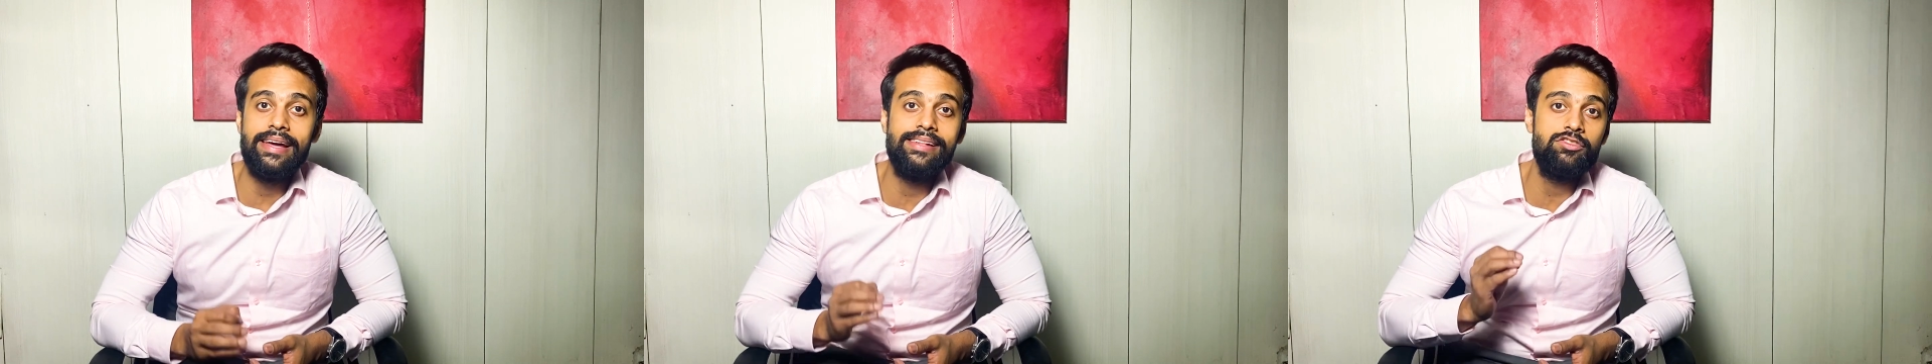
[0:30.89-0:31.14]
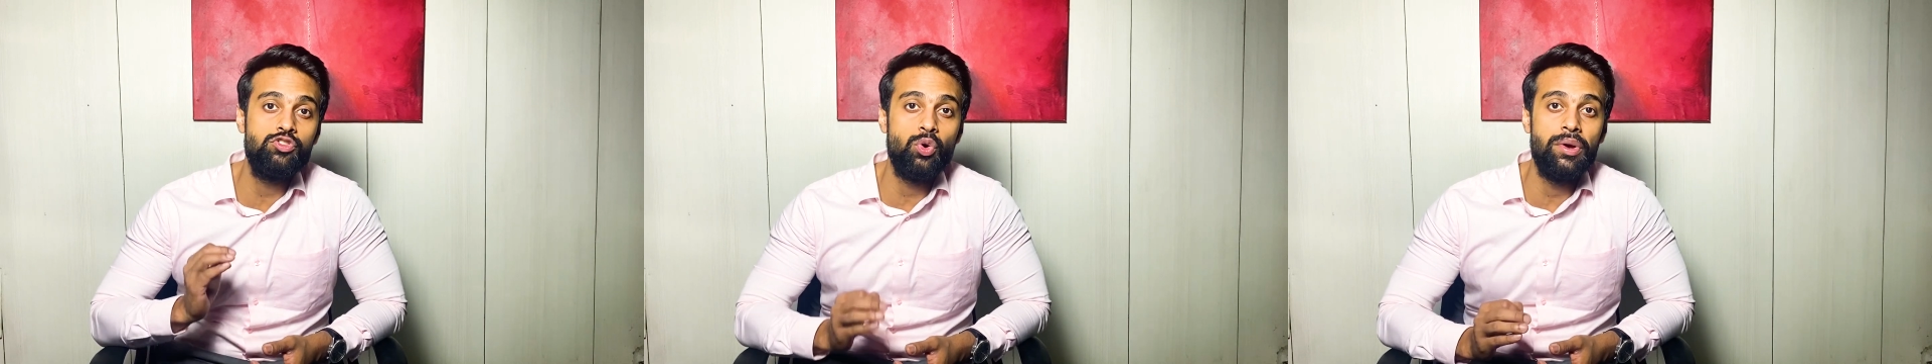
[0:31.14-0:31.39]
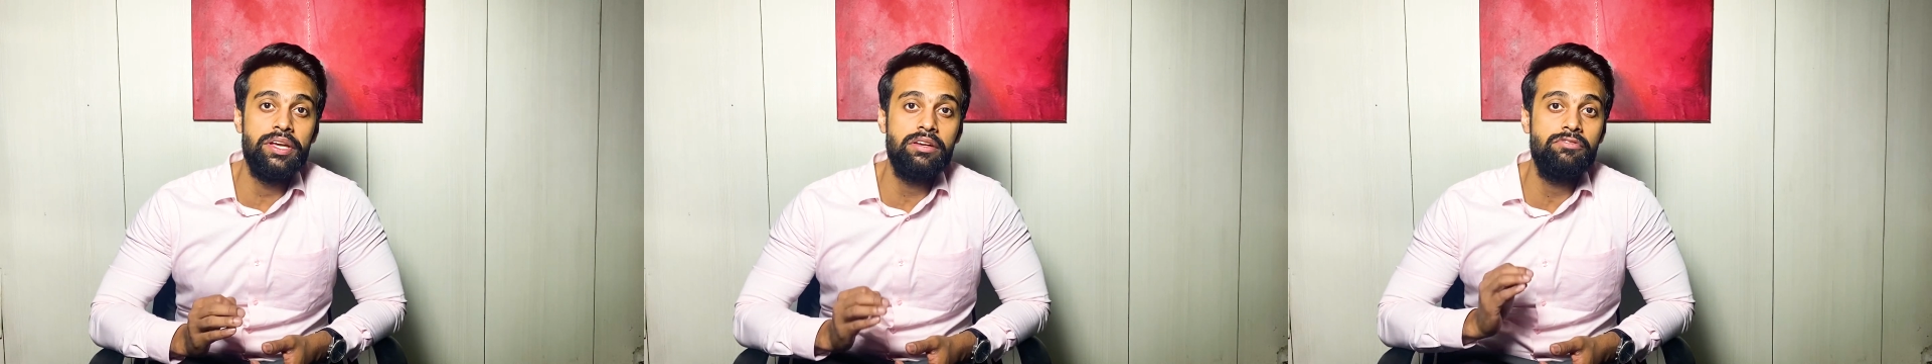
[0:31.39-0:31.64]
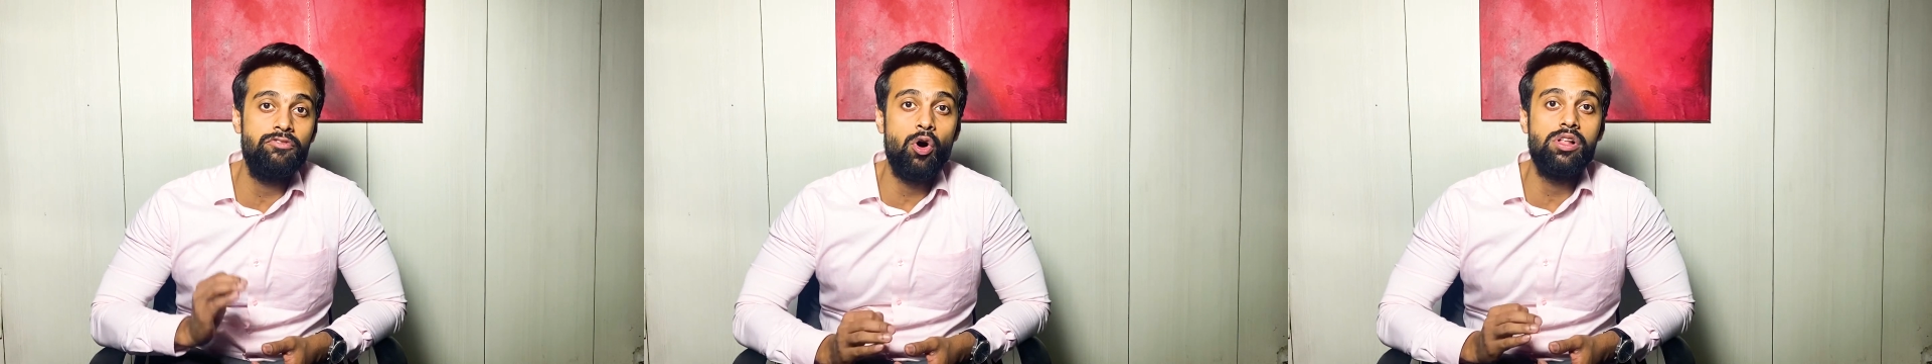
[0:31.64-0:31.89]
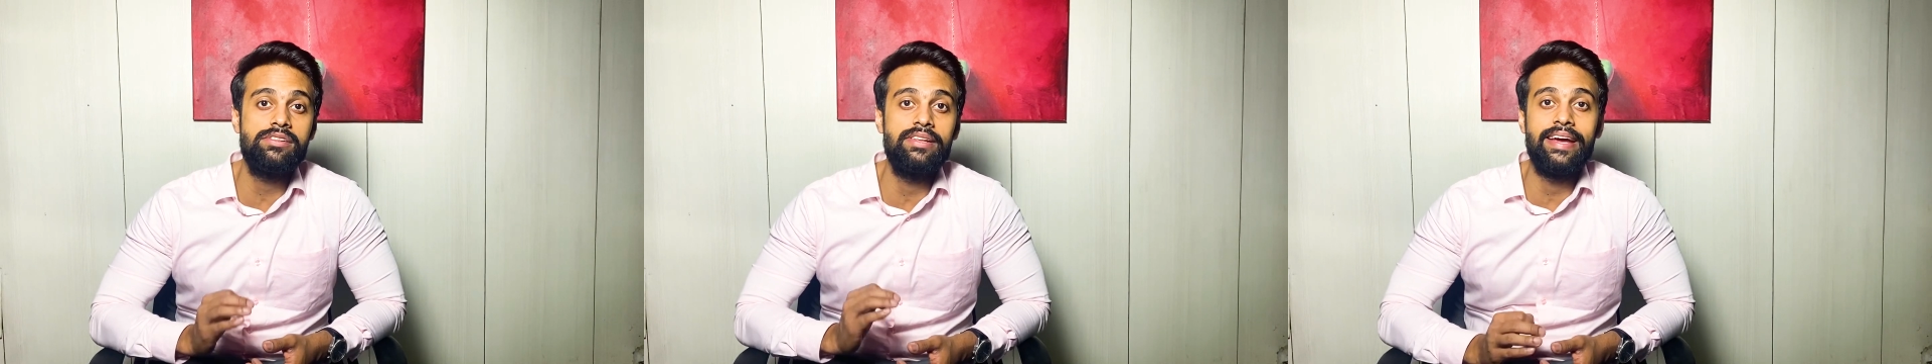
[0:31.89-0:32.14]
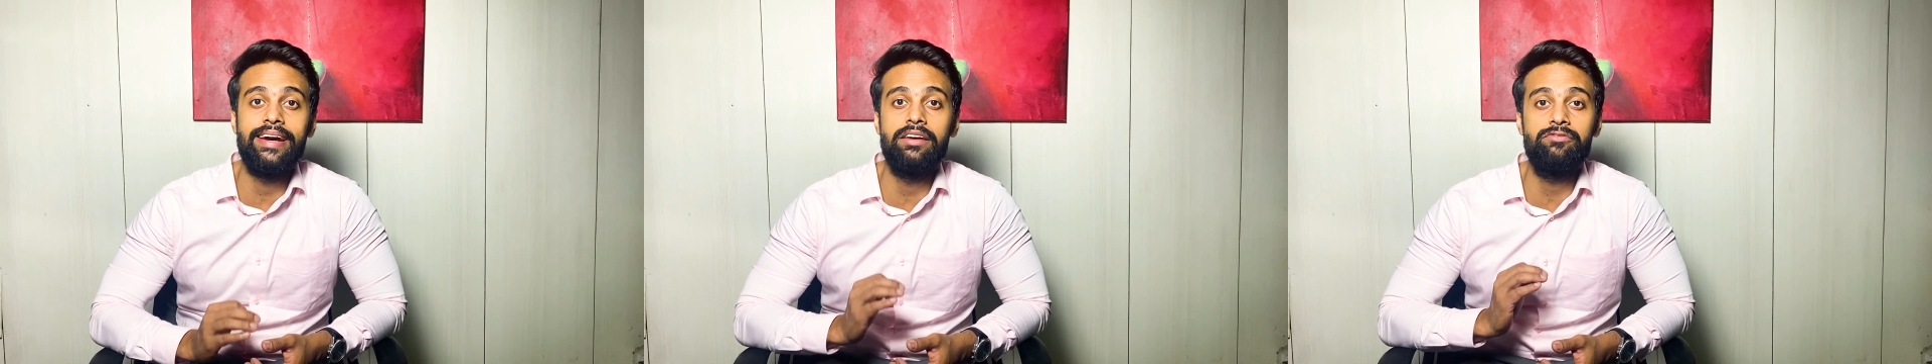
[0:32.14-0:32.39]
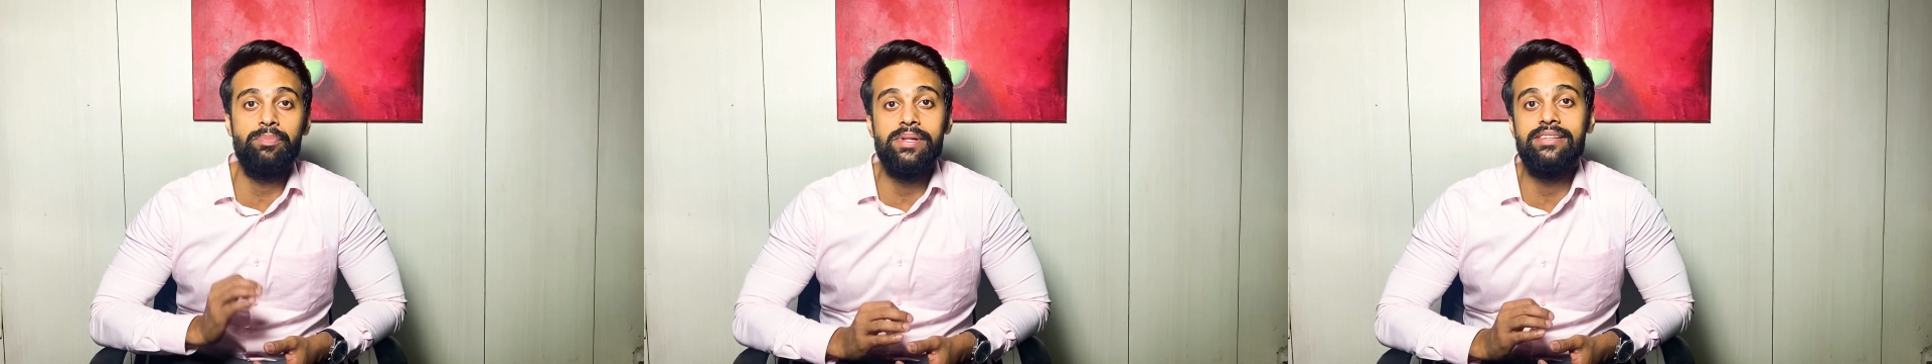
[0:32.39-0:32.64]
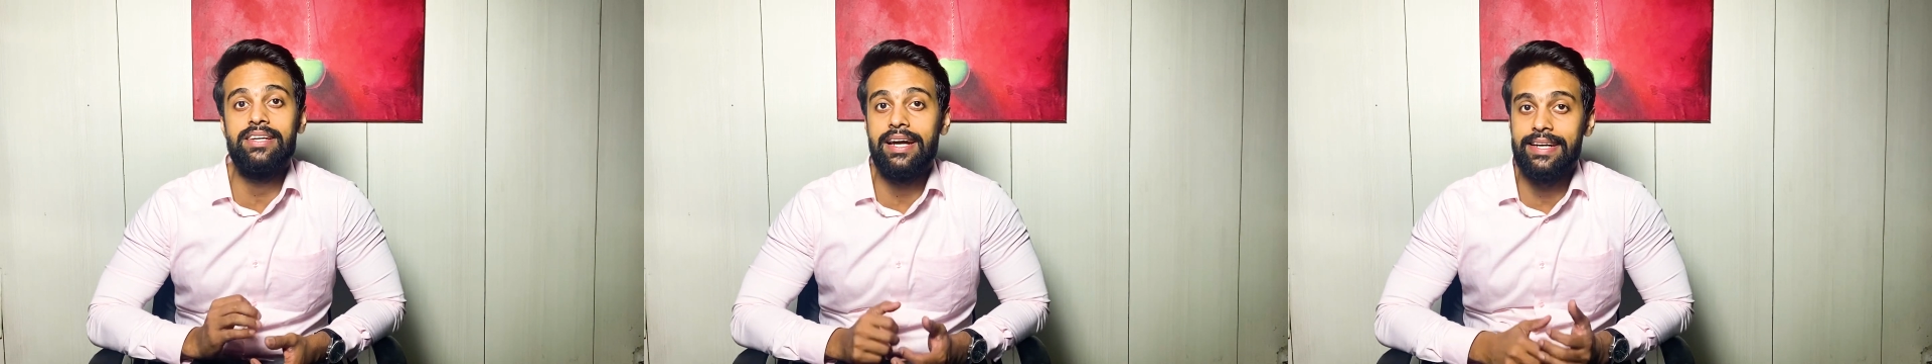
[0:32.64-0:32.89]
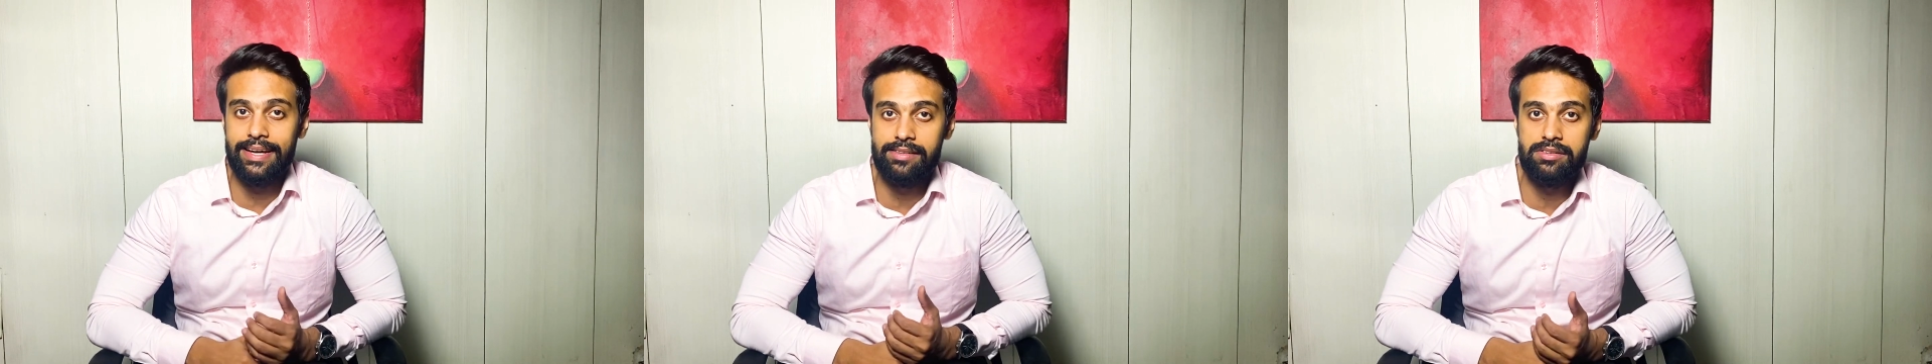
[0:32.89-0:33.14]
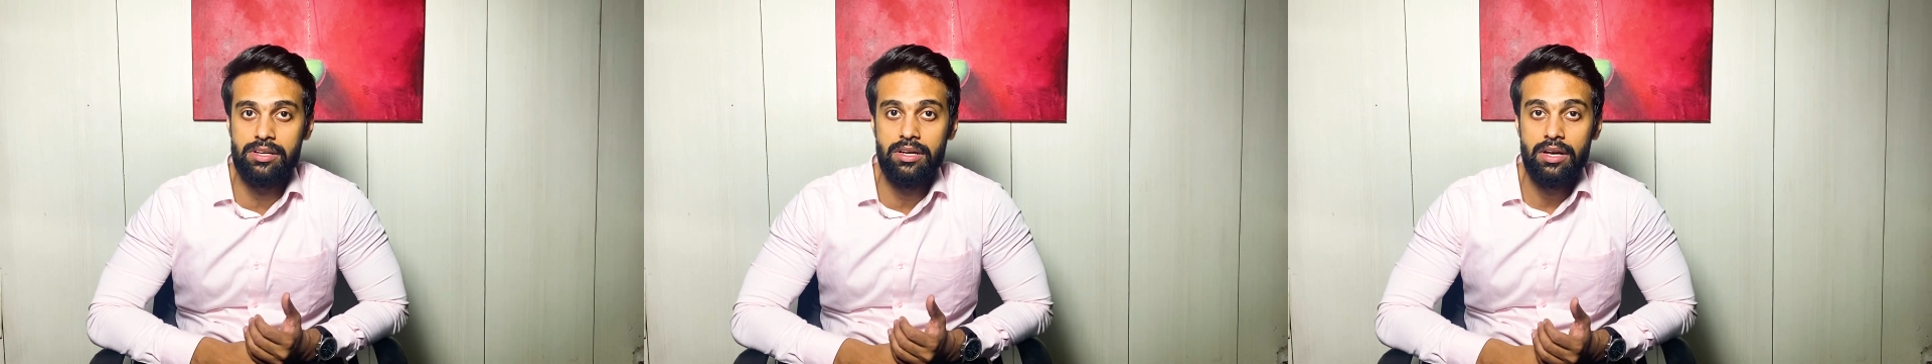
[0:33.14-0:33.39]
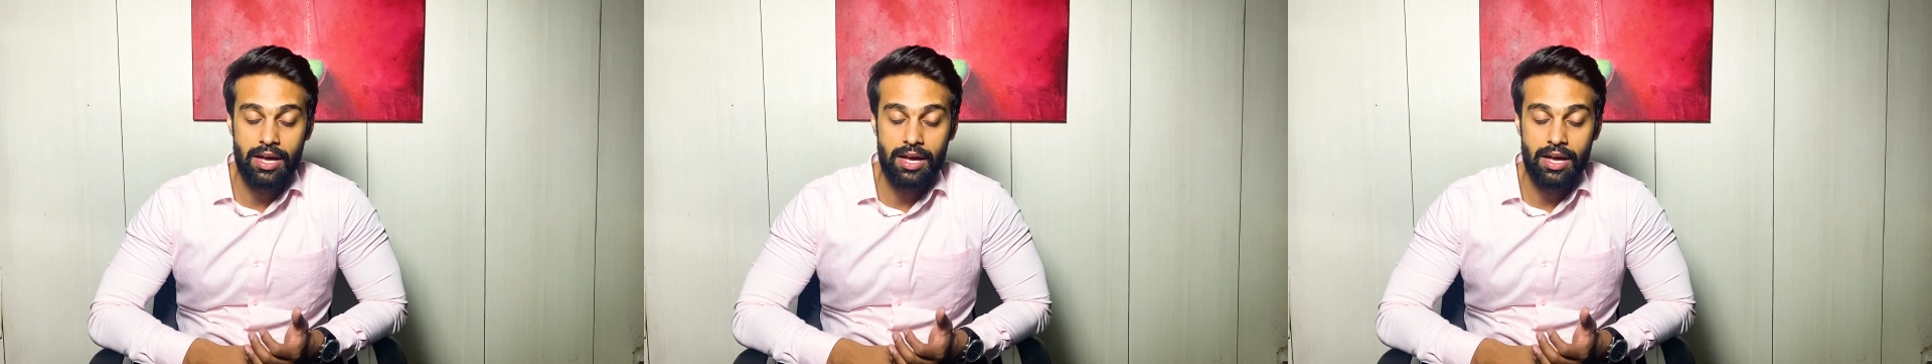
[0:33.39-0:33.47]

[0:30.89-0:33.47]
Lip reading: is showing false negative PCR test.